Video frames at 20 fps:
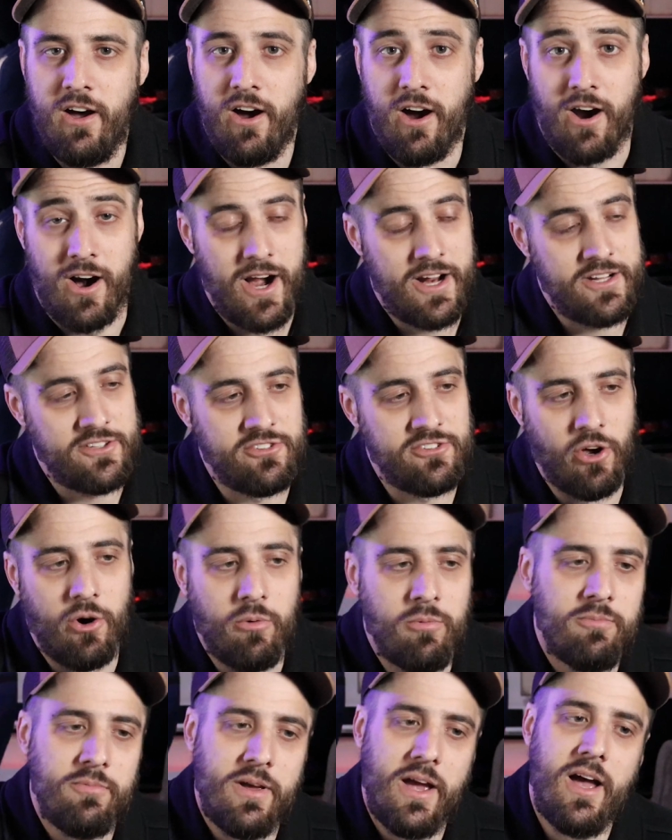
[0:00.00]
All right,
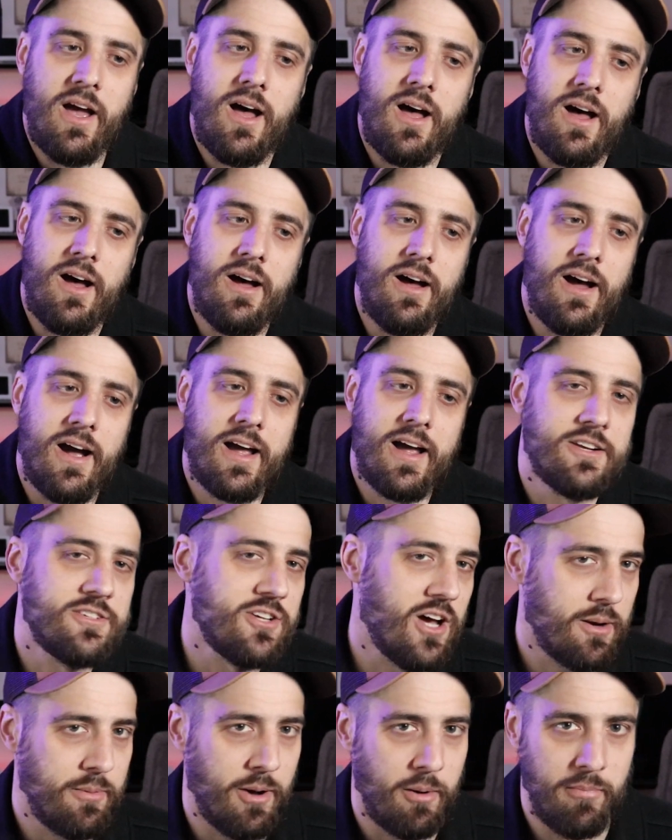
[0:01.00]
so I got to
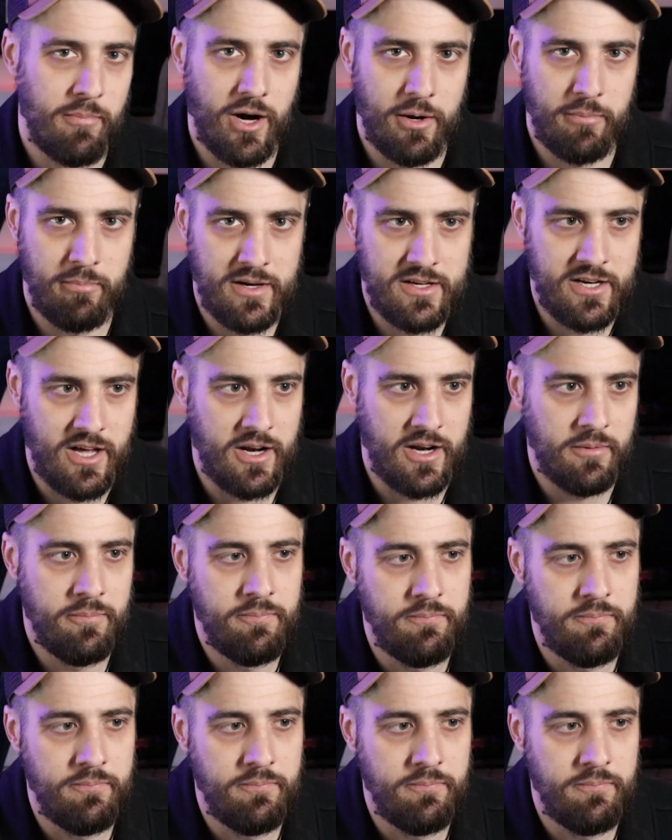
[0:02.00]
talk about Martin McDonagh.